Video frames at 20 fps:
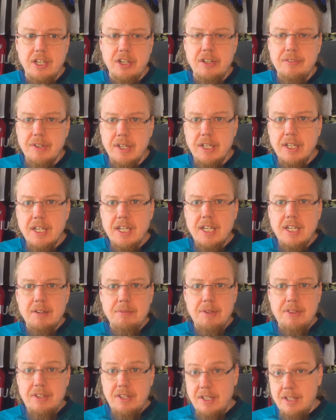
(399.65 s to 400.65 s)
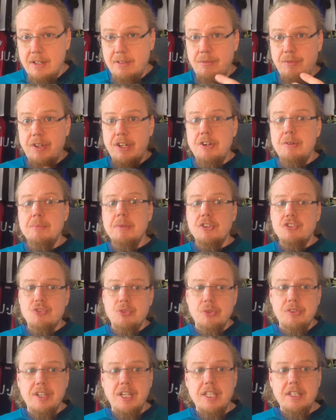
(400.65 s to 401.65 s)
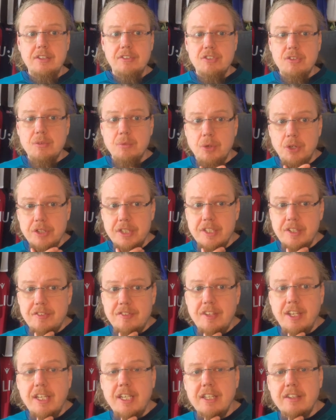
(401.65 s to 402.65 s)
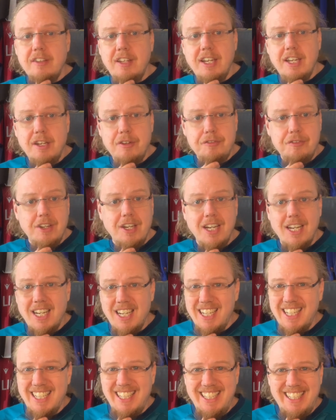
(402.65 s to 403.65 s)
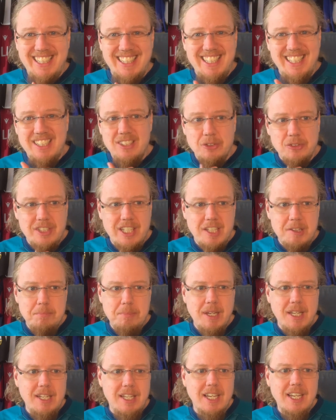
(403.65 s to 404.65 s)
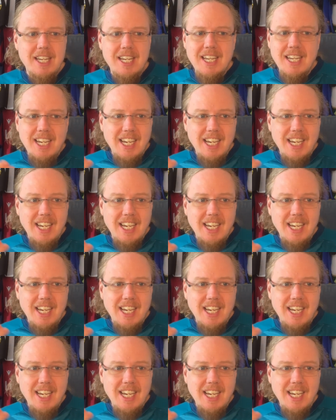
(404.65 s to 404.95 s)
However, with a very much rotated squad in the second half, uh, it did not get better,